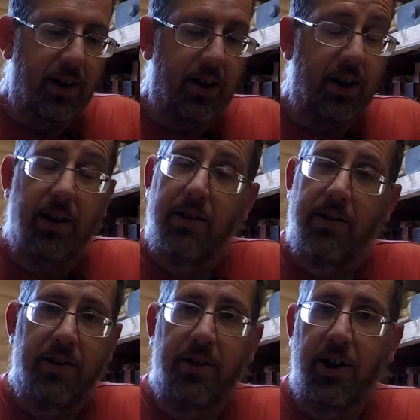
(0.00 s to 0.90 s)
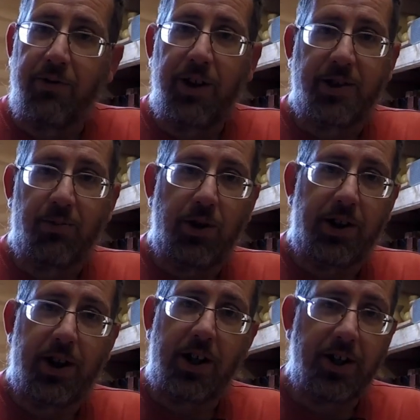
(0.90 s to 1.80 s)
No reason why
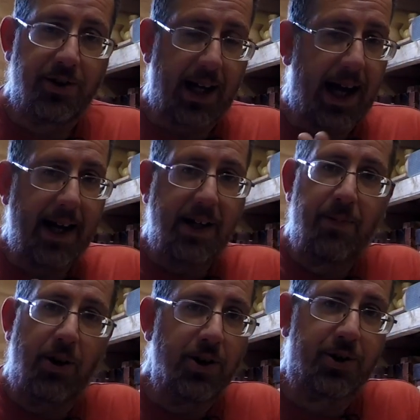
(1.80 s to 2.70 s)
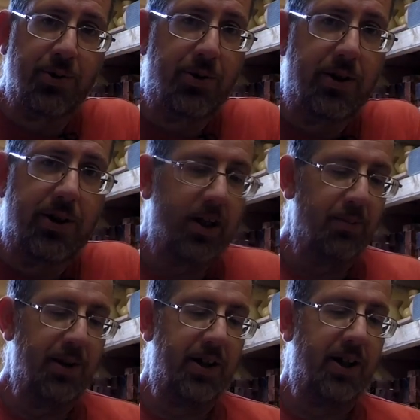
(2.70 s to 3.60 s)
you can't use a hand mitre saw,
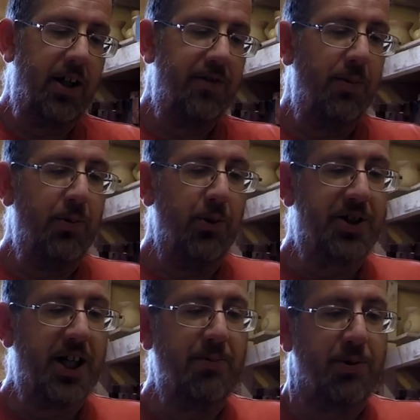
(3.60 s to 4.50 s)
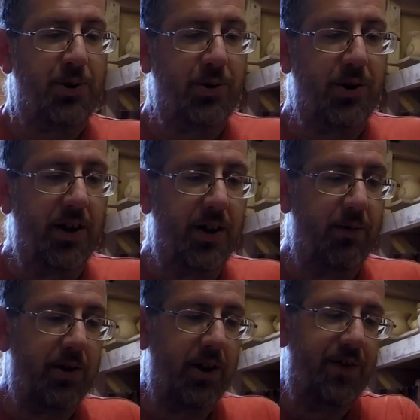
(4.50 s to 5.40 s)
but after I bought the table saw,
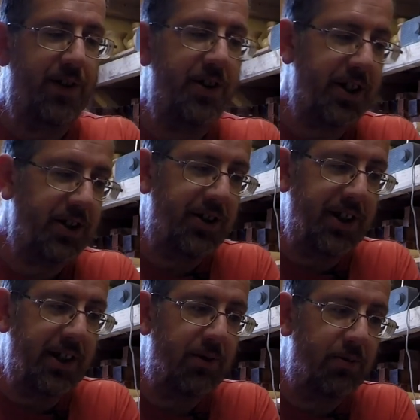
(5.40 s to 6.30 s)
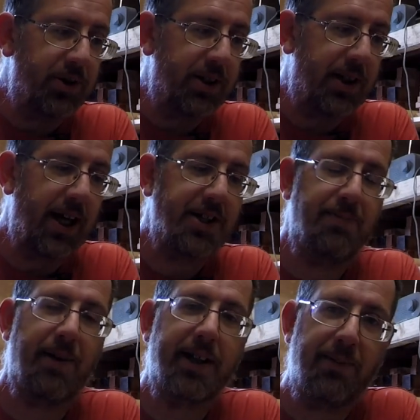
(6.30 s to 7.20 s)
one of the first things I did was
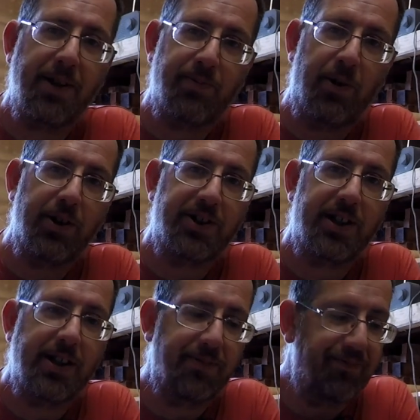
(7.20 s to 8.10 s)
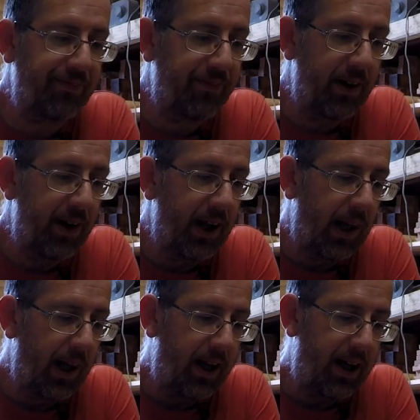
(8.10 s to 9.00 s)
actually make up this mitre sled,
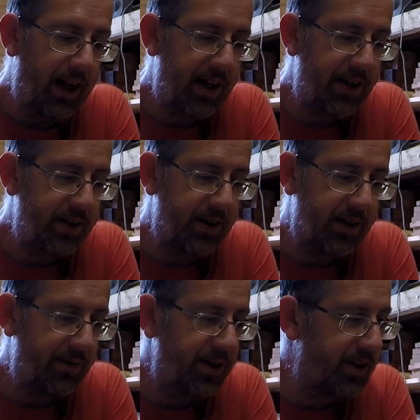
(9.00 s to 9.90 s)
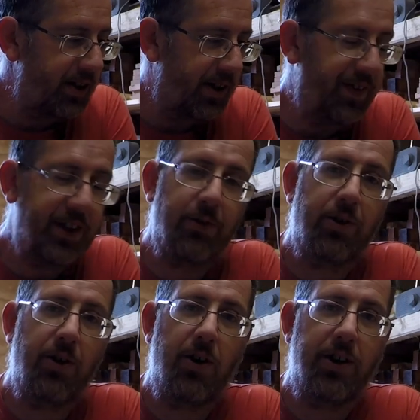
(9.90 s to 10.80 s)
and there is a video
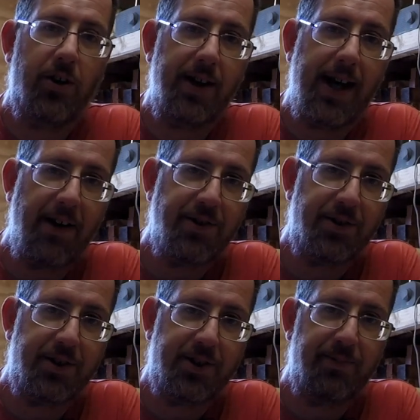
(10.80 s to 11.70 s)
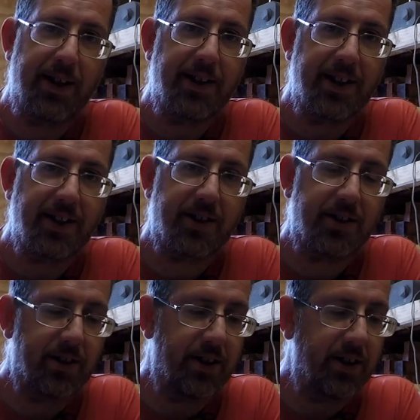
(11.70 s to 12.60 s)
online on how to make this,
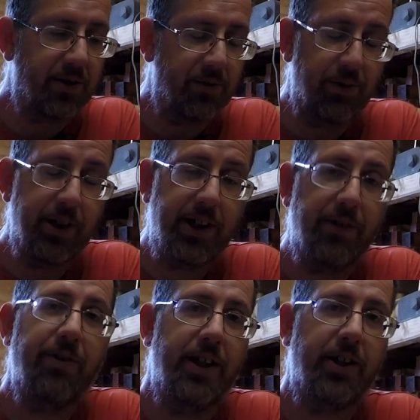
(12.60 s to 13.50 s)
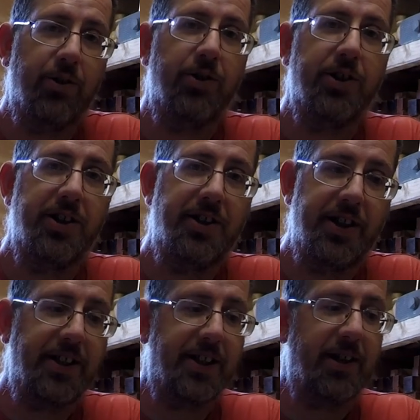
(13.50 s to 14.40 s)
and it's really good and
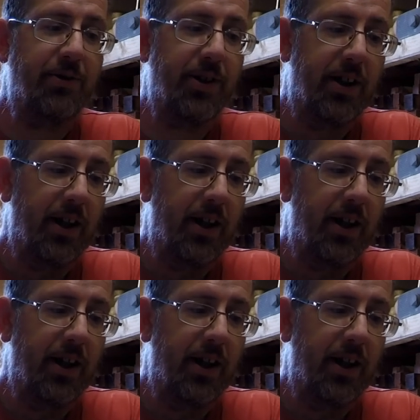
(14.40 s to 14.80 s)
detailed,